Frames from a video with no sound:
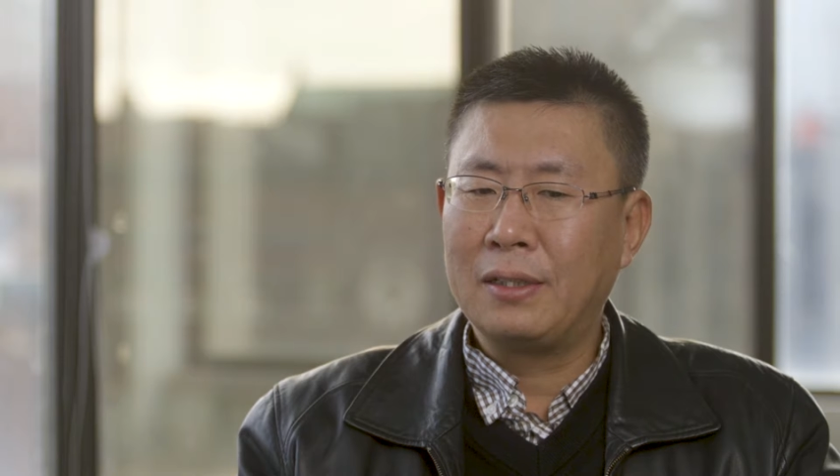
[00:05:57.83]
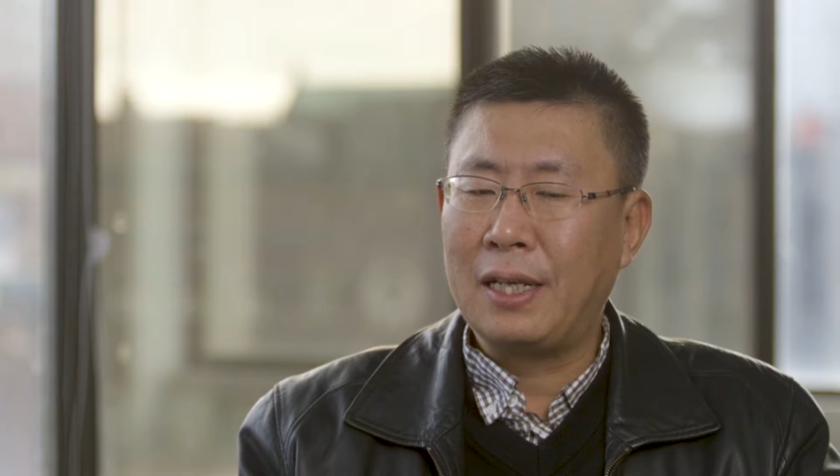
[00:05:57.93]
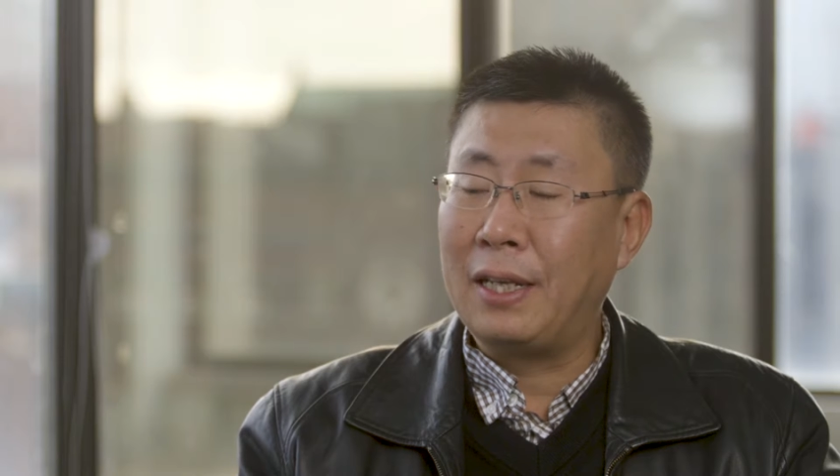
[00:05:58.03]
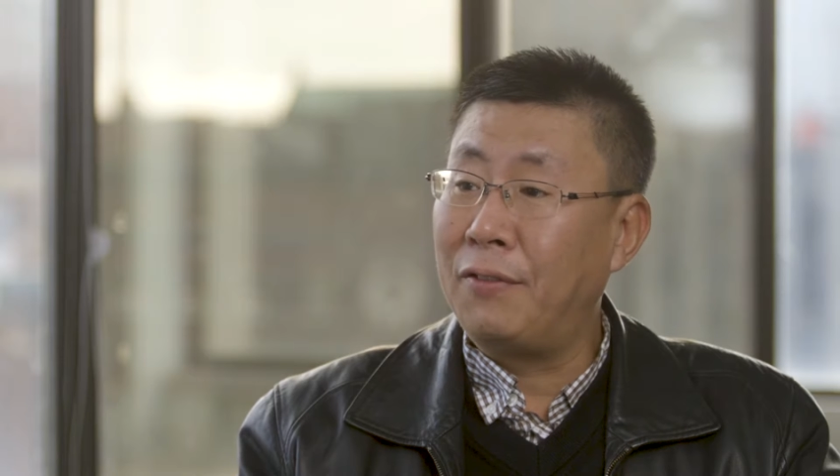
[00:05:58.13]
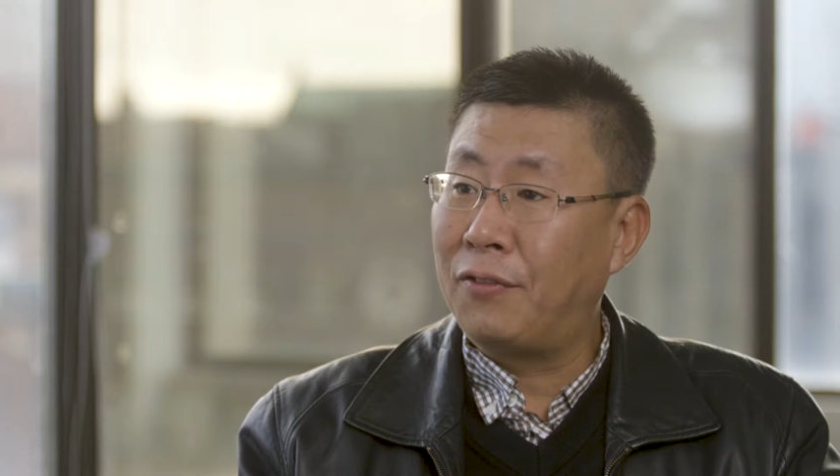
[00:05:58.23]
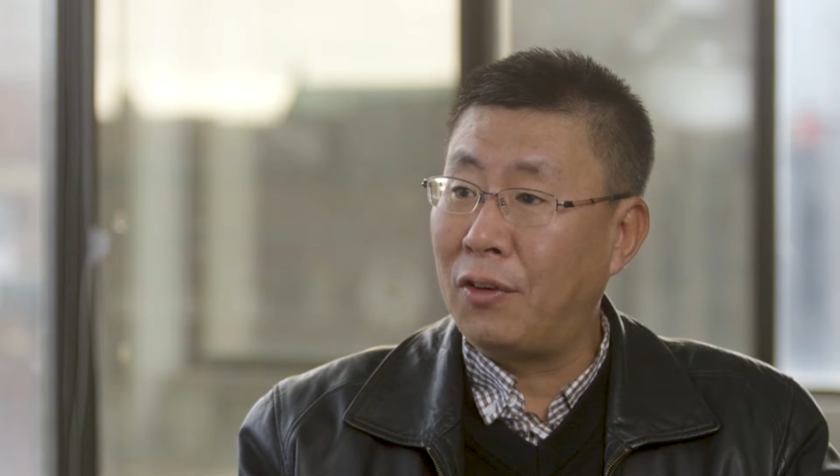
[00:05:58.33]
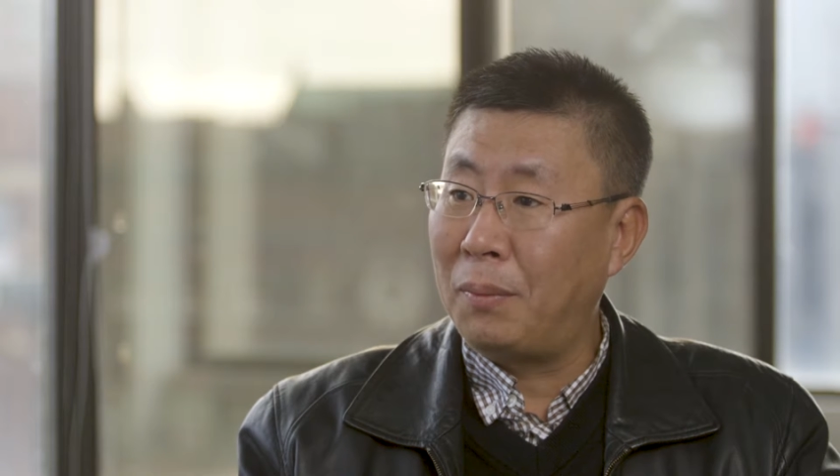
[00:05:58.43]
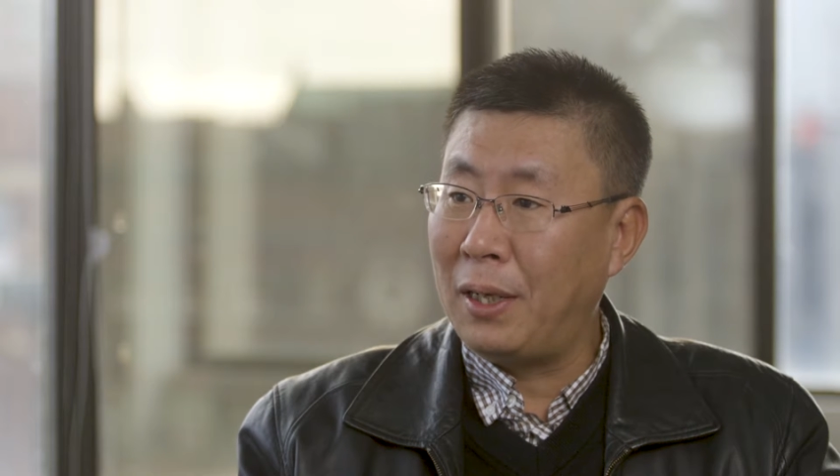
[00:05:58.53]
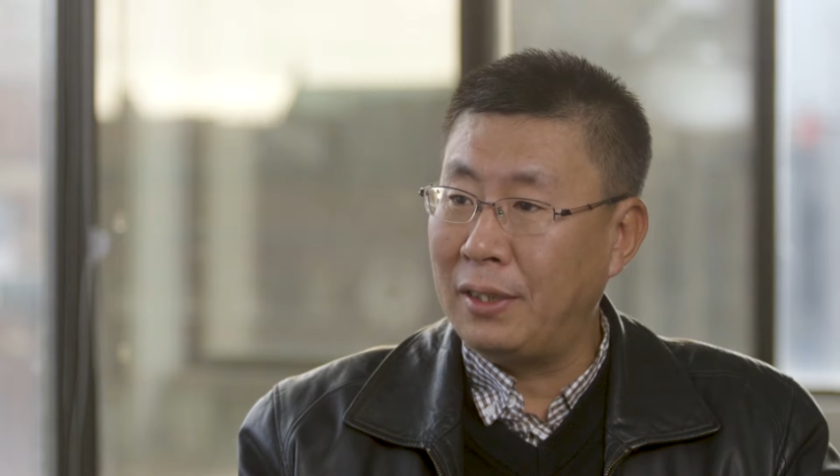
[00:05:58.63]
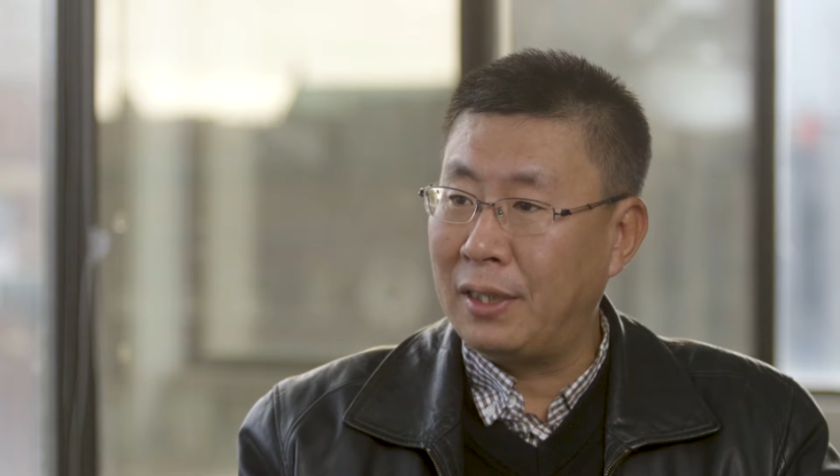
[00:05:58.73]
the
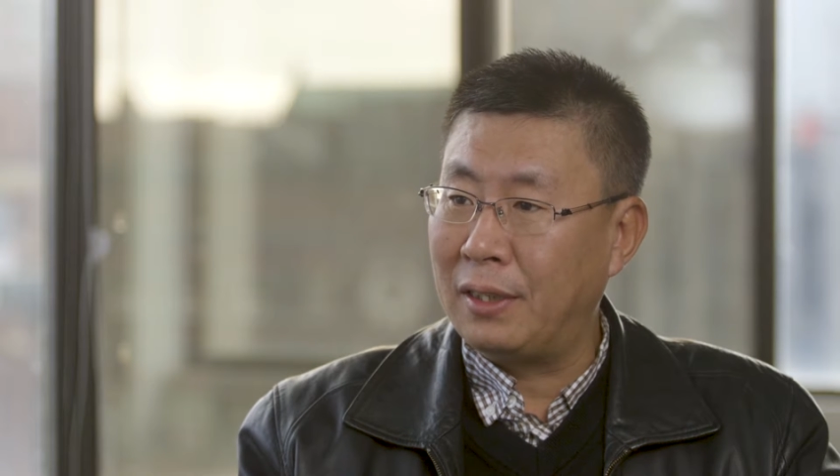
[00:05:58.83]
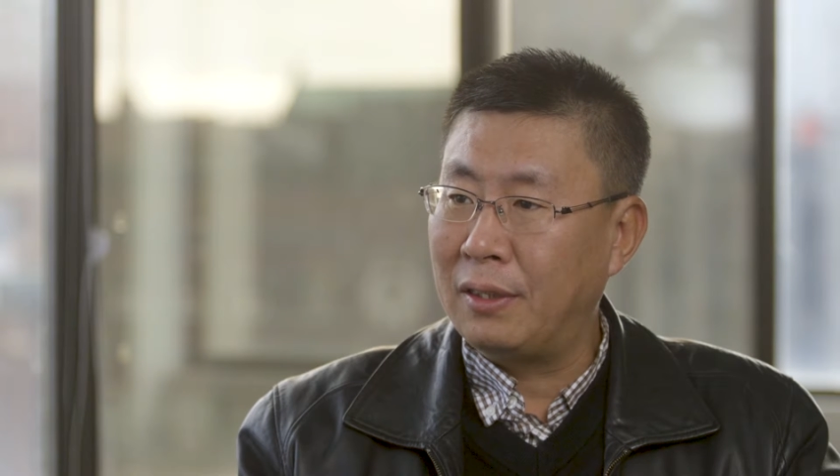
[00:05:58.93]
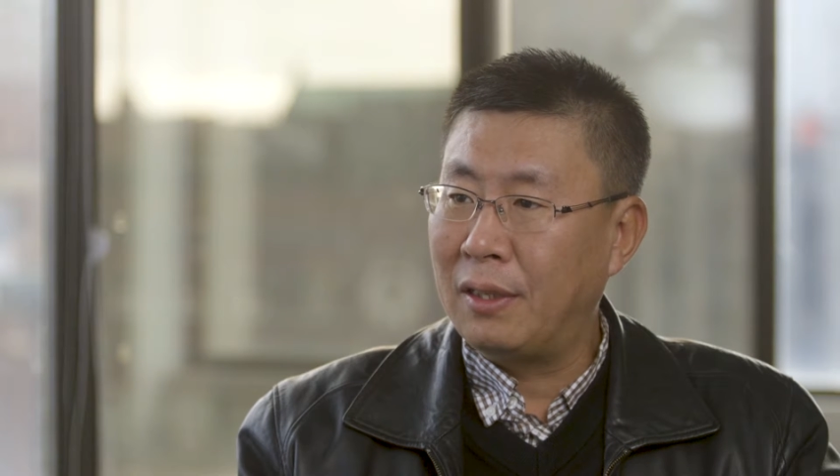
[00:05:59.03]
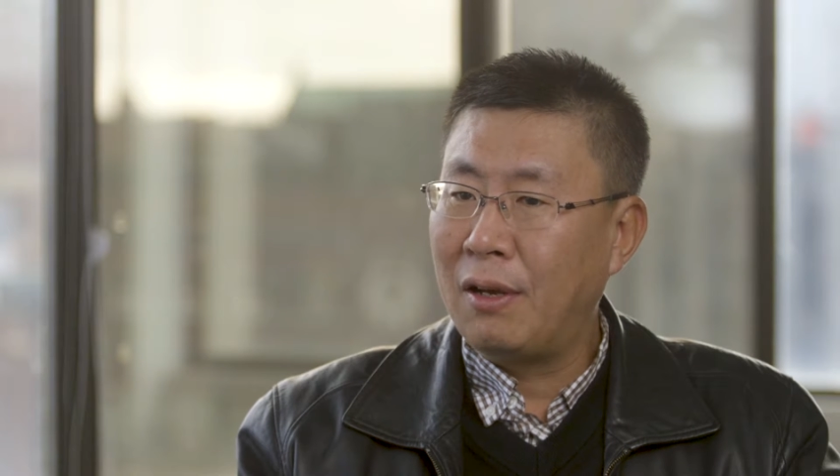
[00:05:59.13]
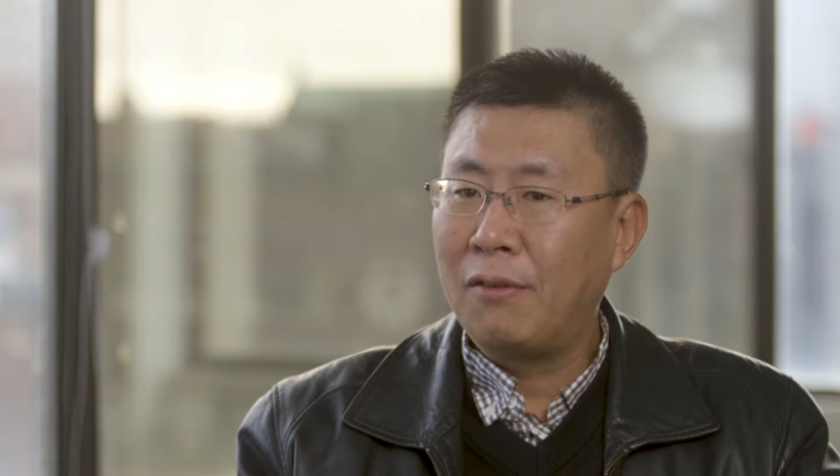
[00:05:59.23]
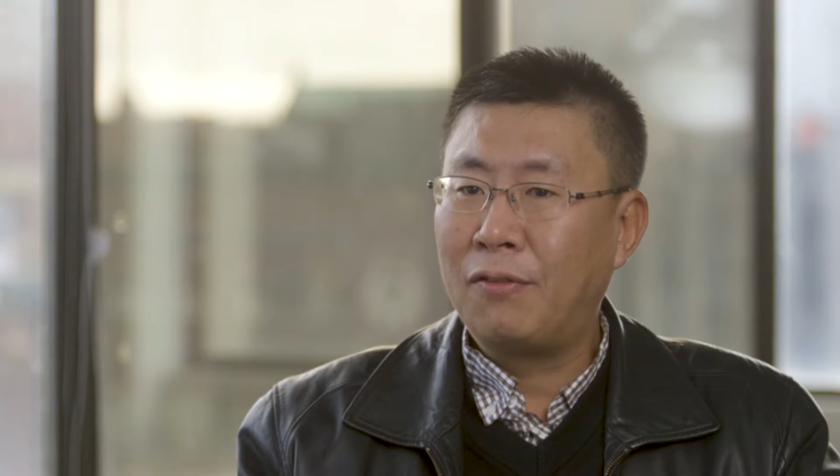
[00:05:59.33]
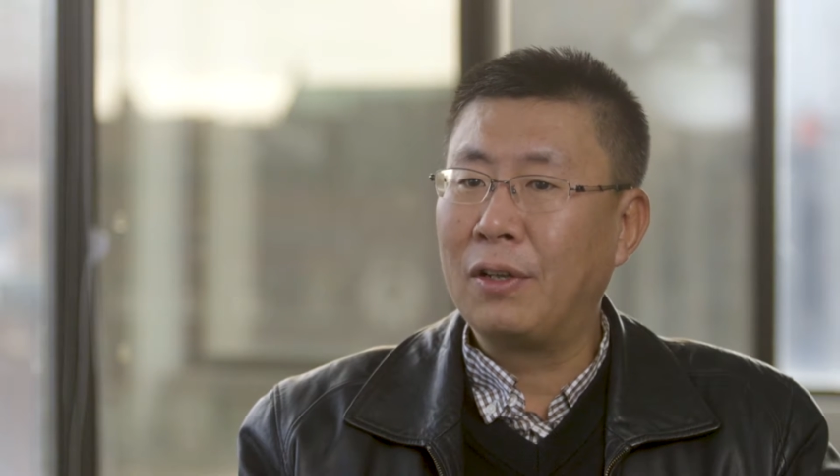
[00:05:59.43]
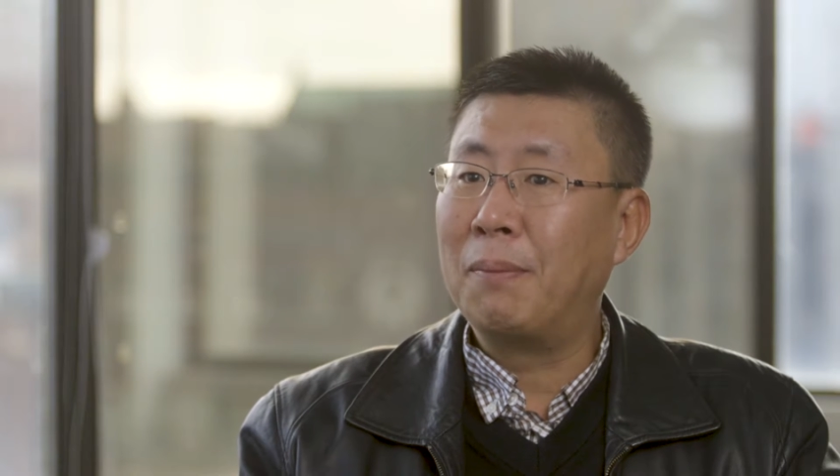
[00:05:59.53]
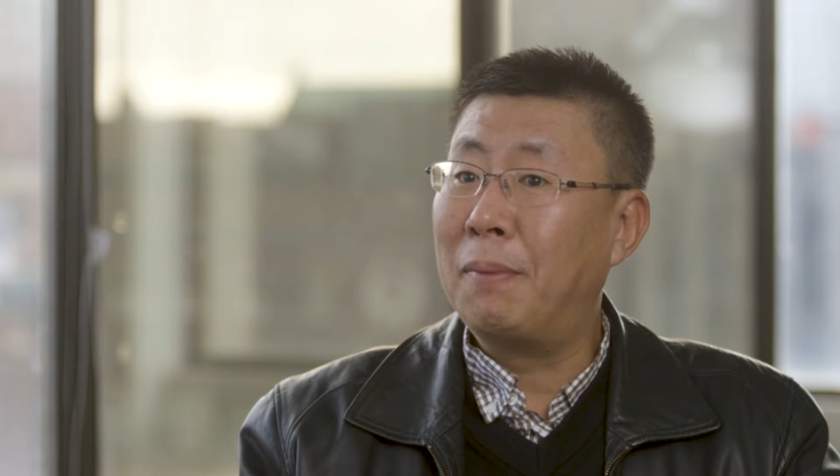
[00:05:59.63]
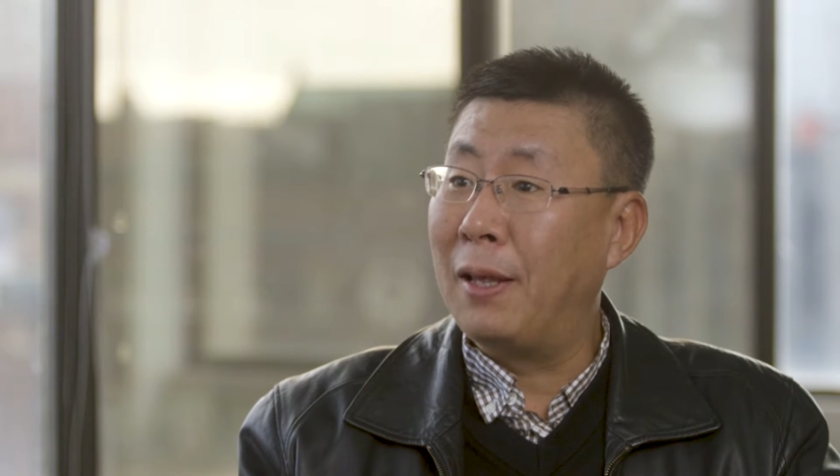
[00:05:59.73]
information for
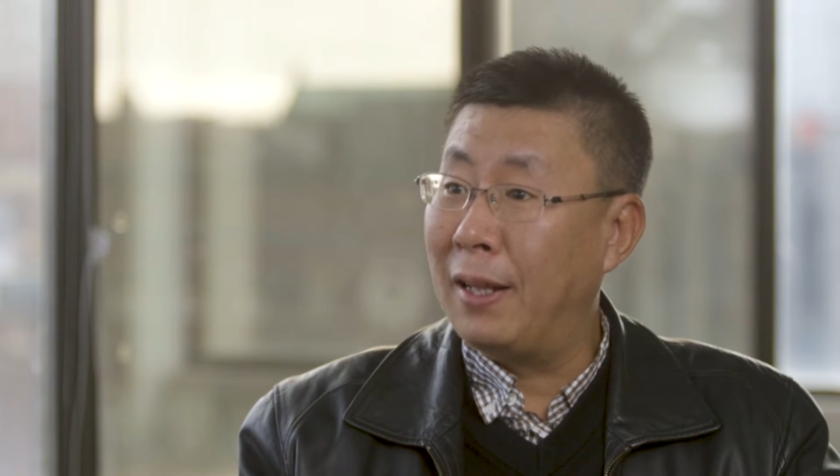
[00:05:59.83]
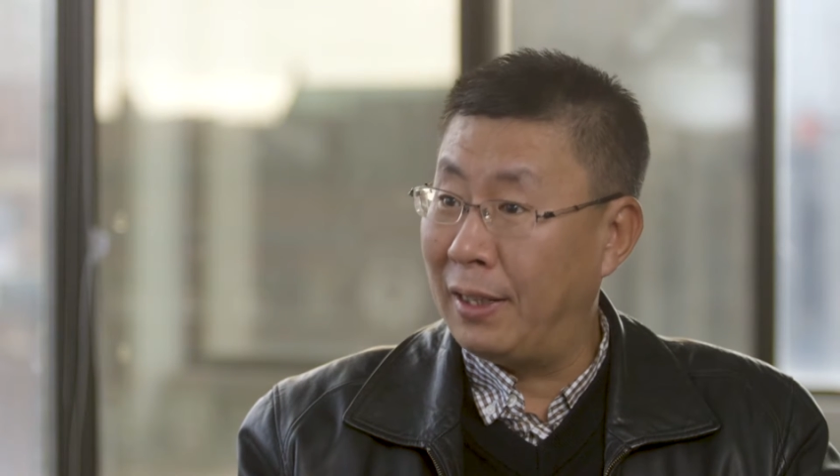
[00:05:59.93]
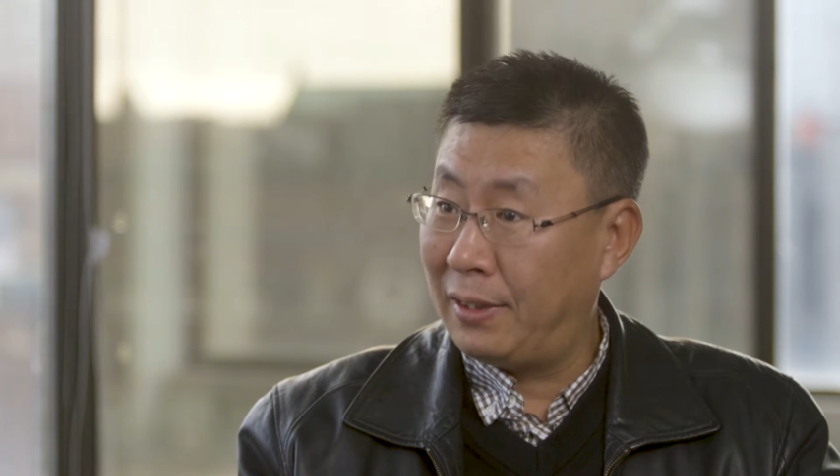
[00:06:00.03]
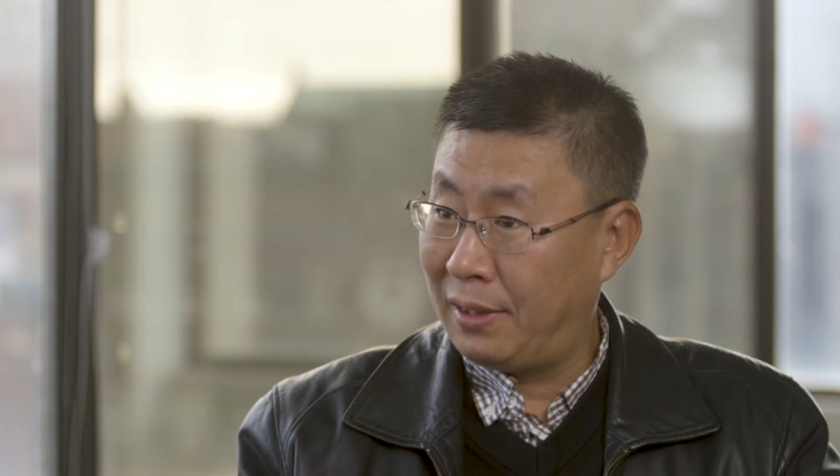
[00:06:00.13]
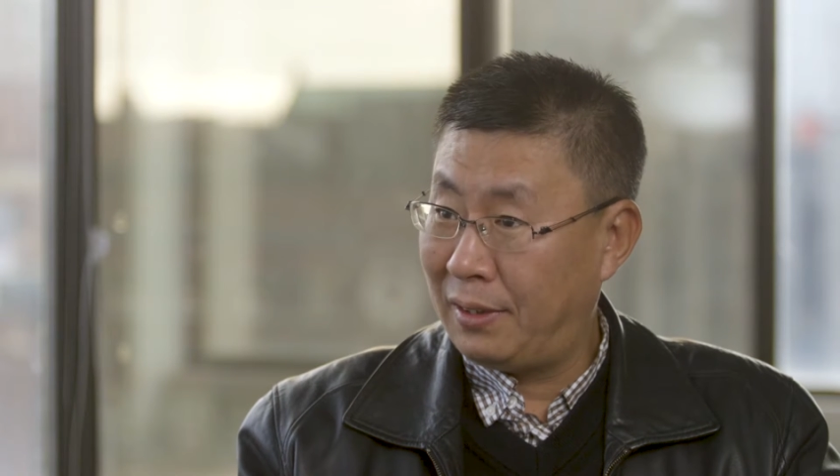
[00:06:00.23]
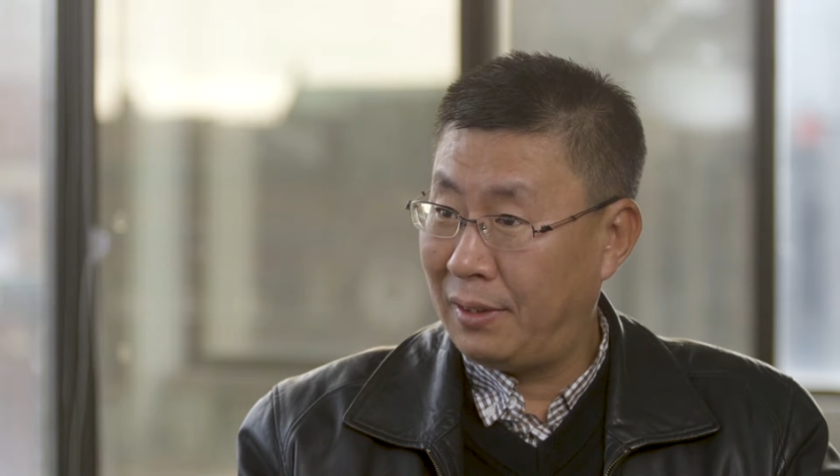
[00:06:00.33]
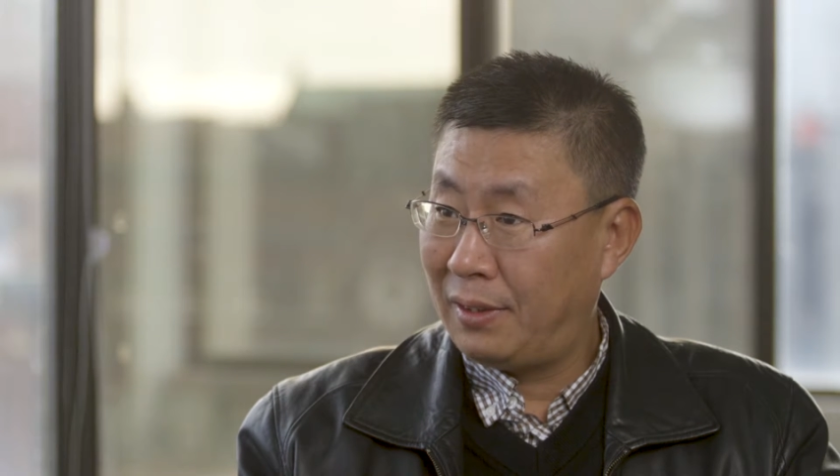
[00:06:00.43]
the business.